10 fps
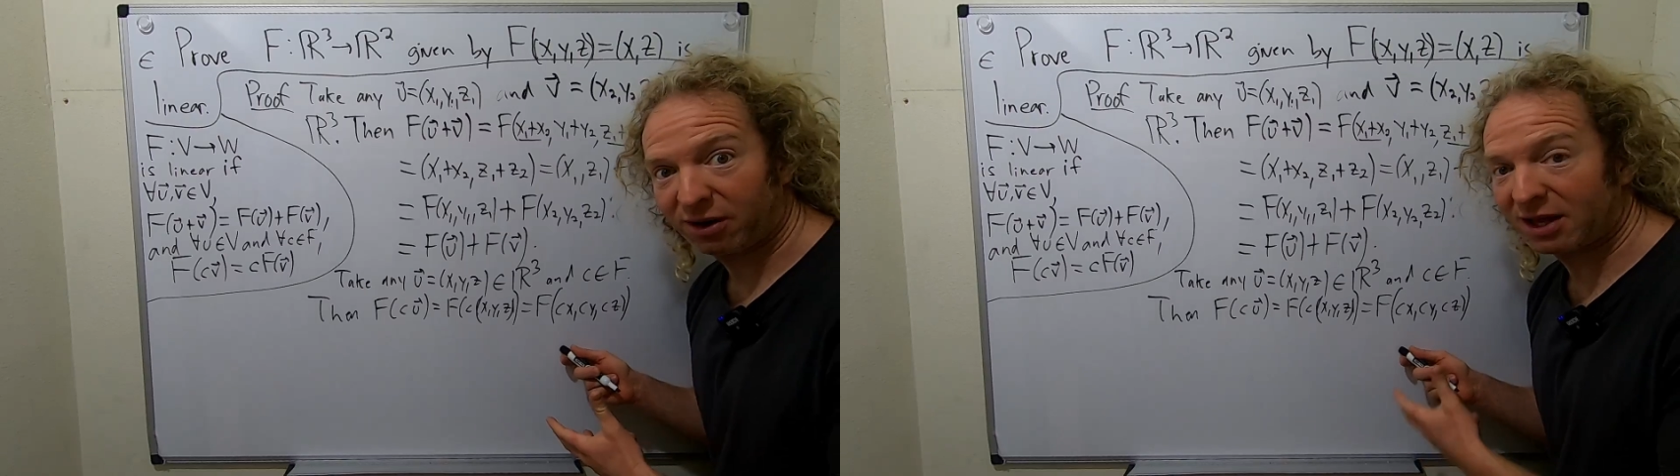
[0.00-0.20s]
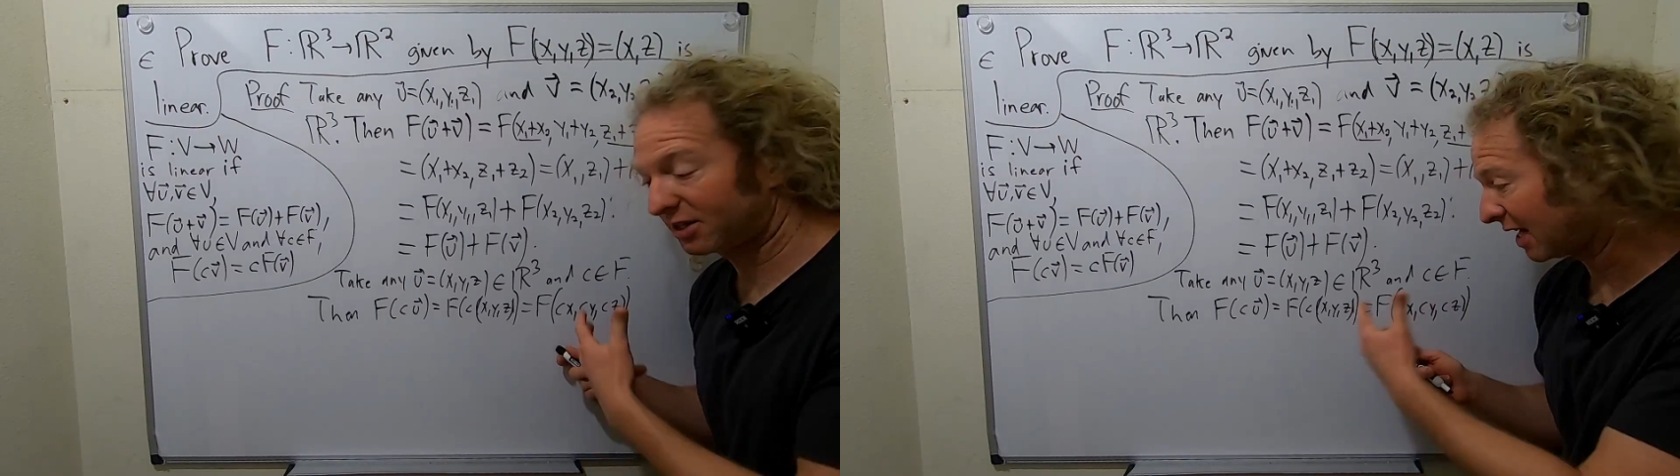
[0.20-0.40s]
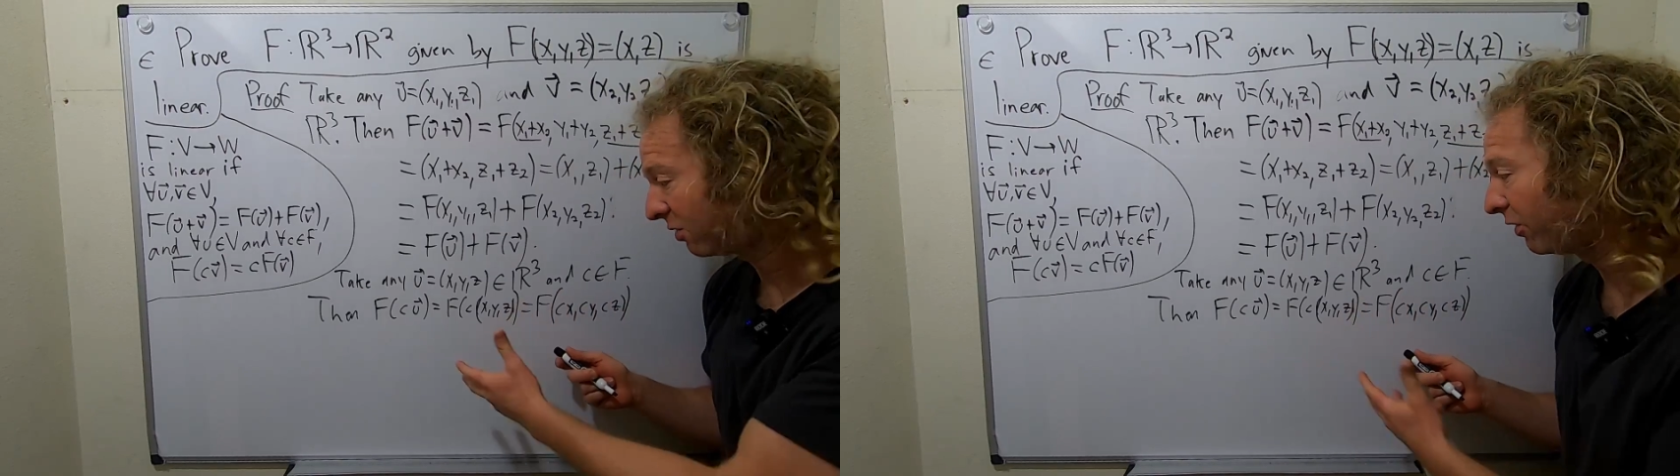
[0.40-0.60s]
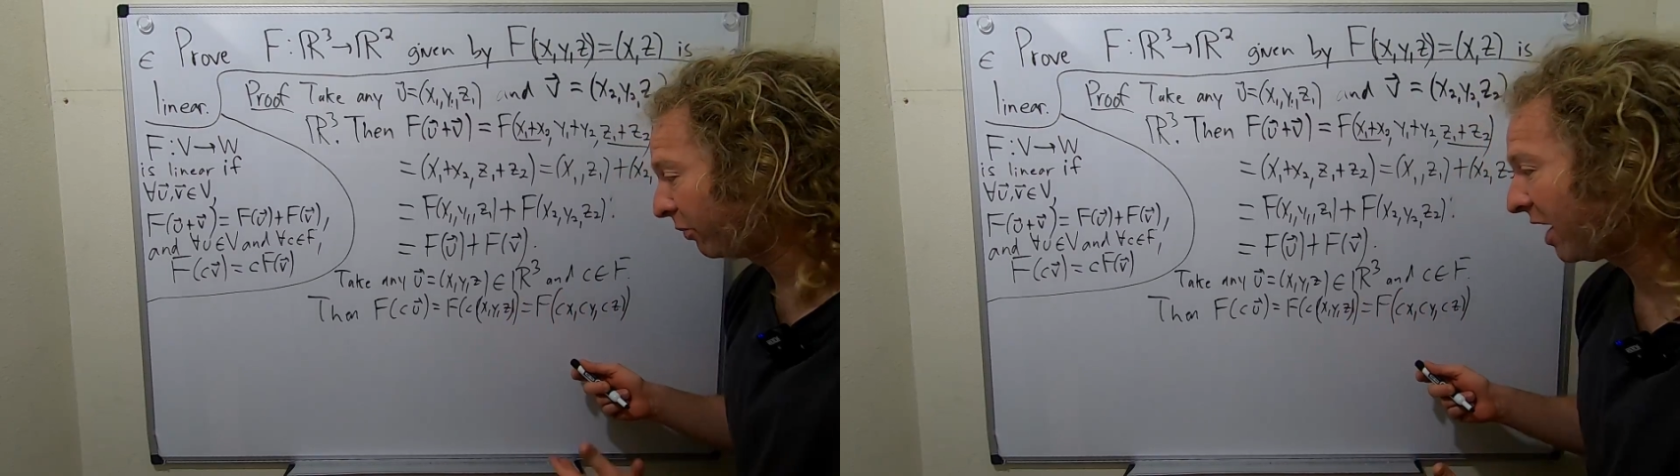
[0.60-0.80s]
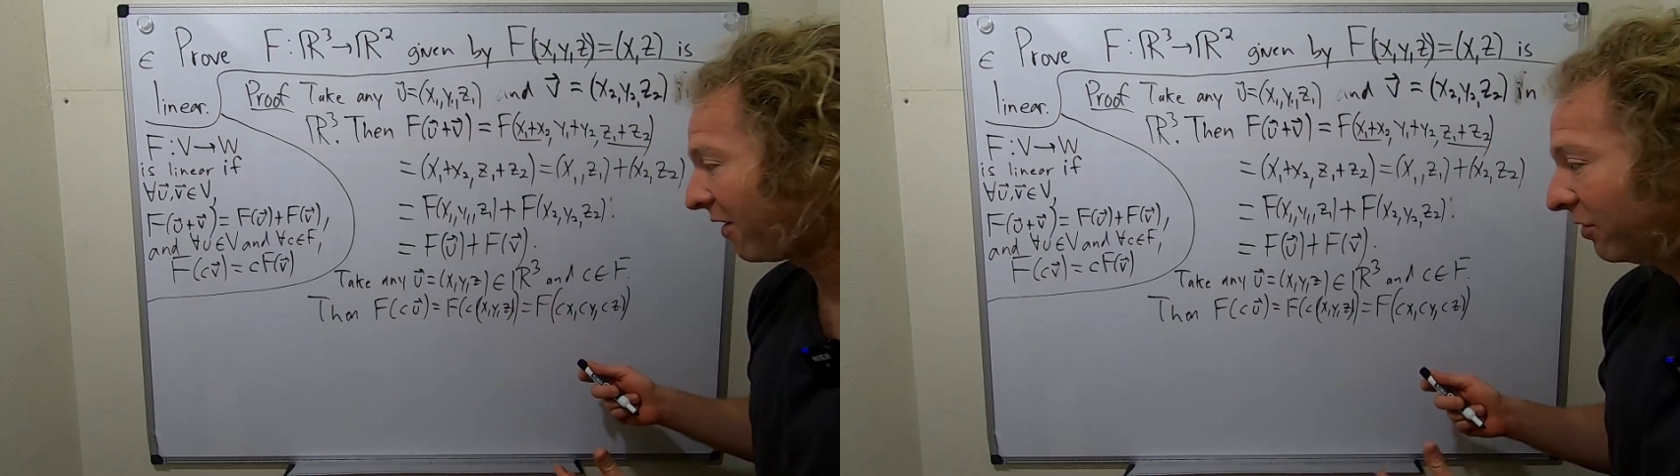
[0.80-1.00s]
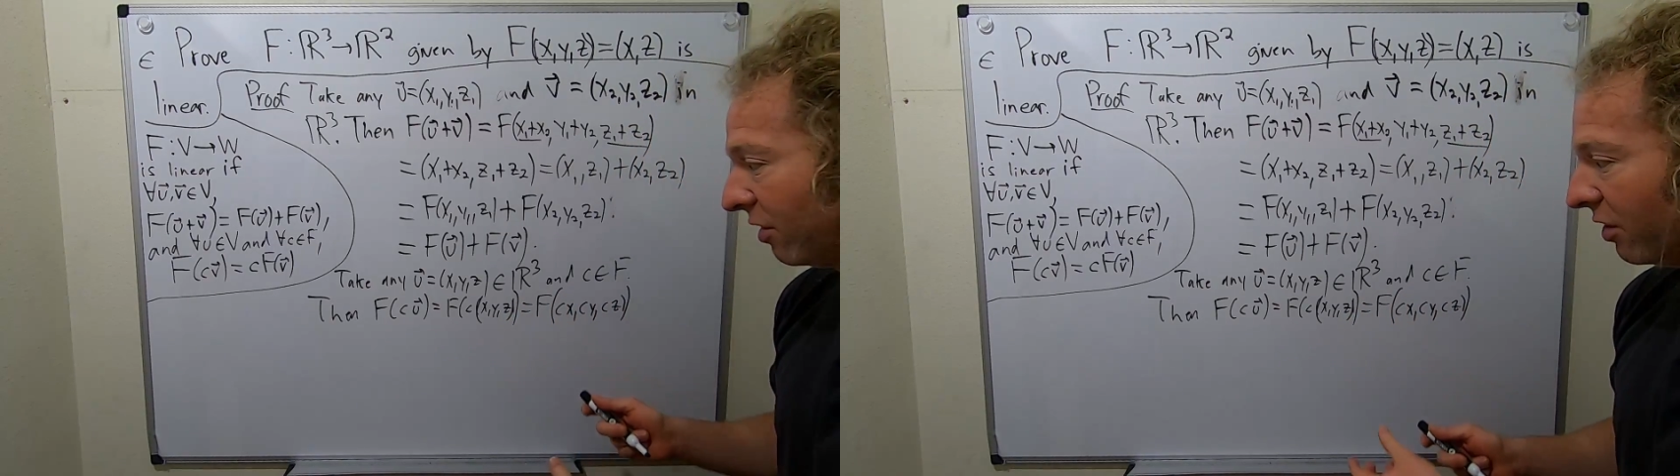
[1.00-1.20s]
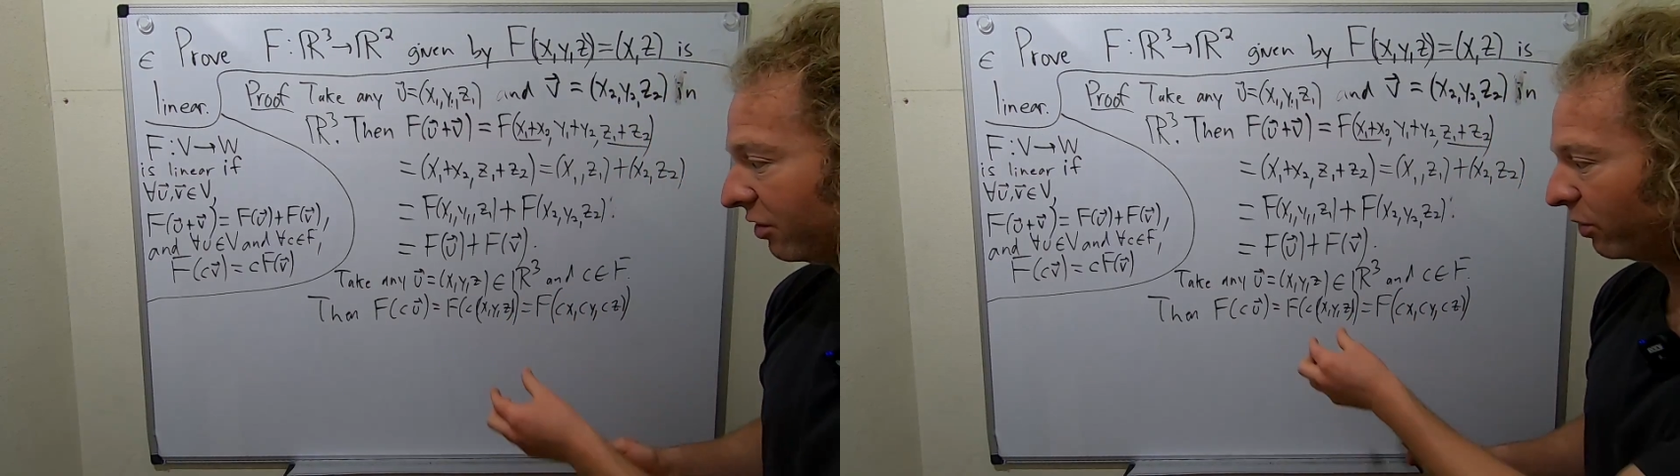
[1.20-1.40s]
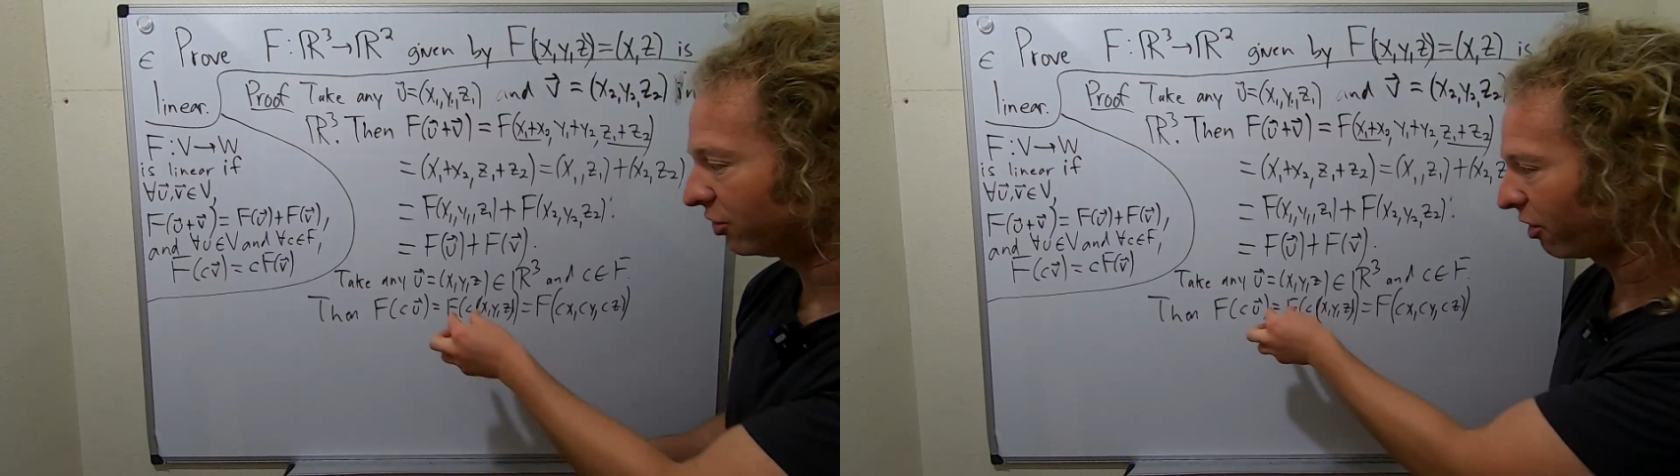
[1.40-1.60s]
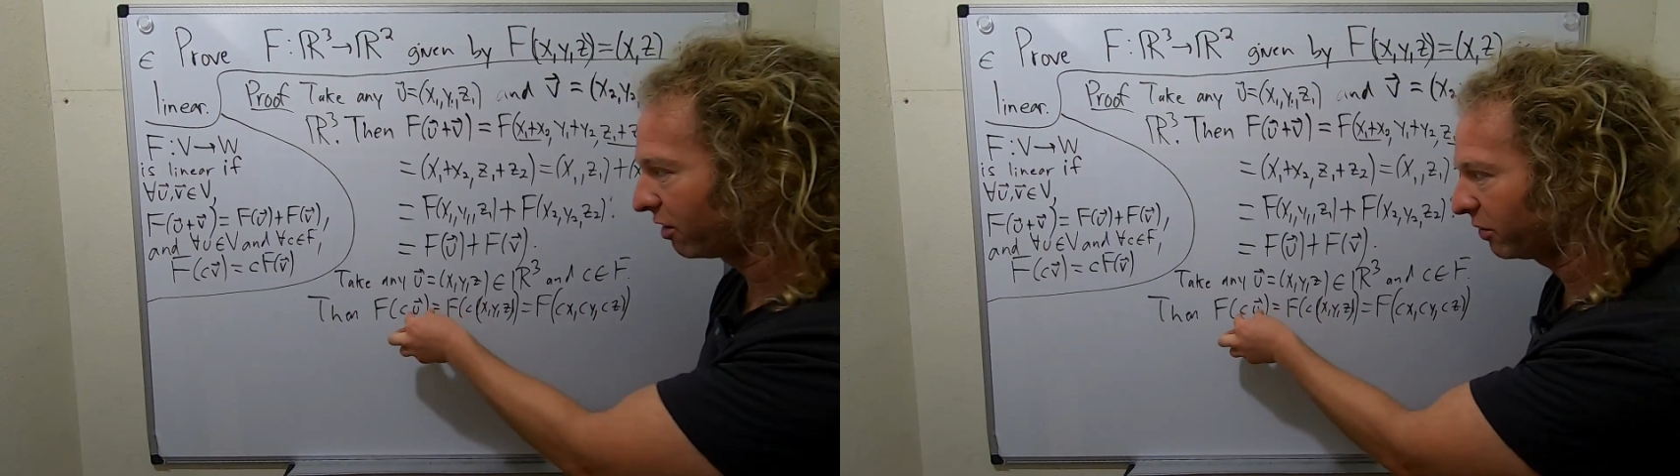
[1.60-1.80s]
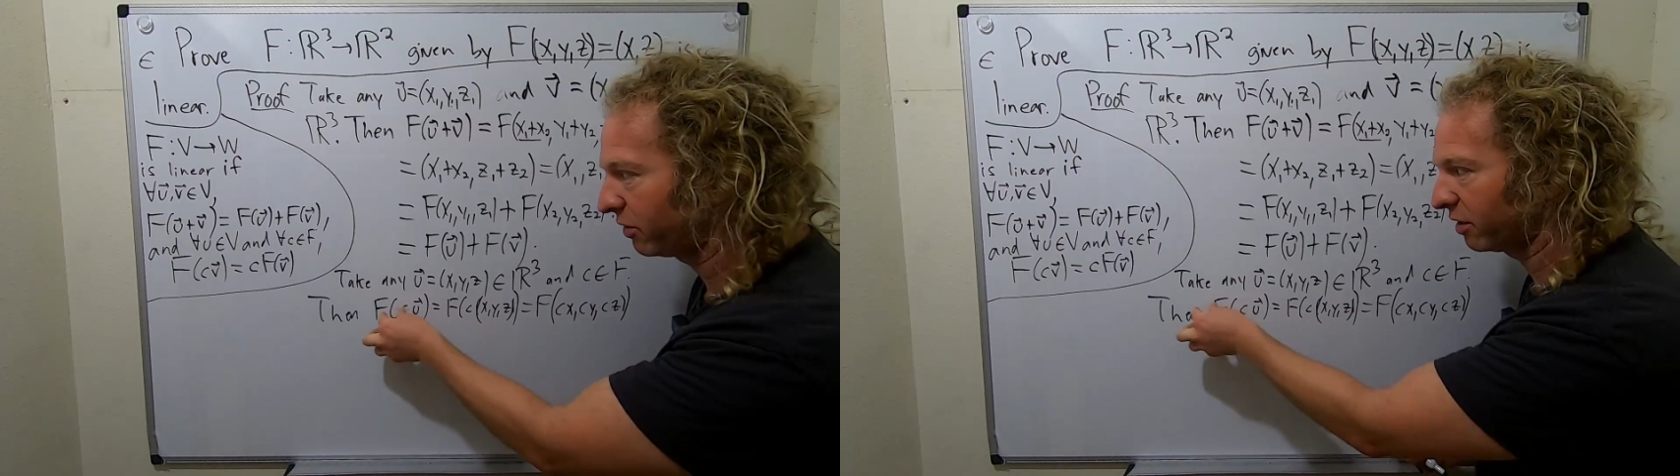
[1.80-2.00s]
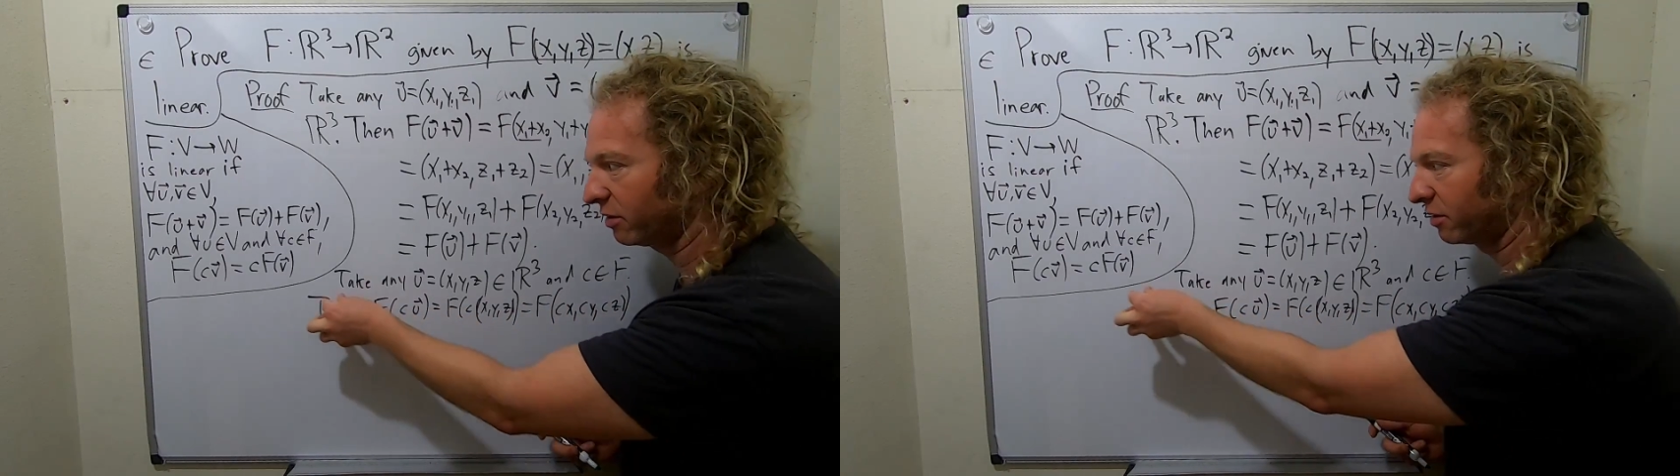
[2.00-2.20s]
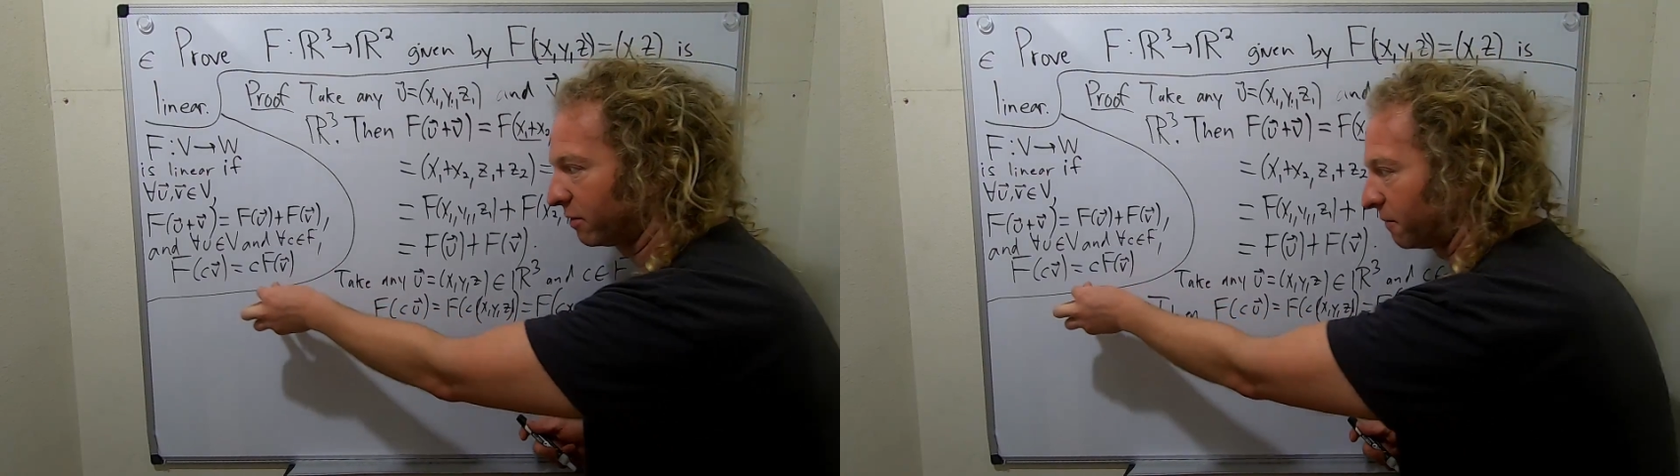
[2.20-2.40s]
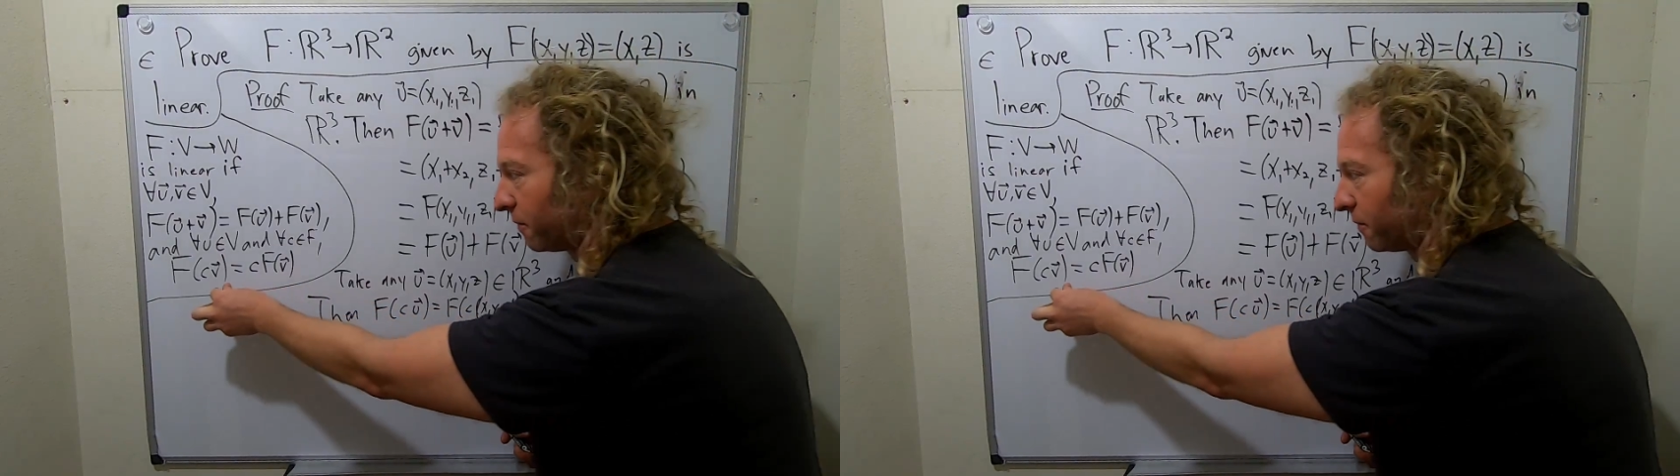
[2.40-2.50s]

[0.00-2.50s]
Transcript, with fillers: right? That's, that's the only thing we haven't done. So we started with this,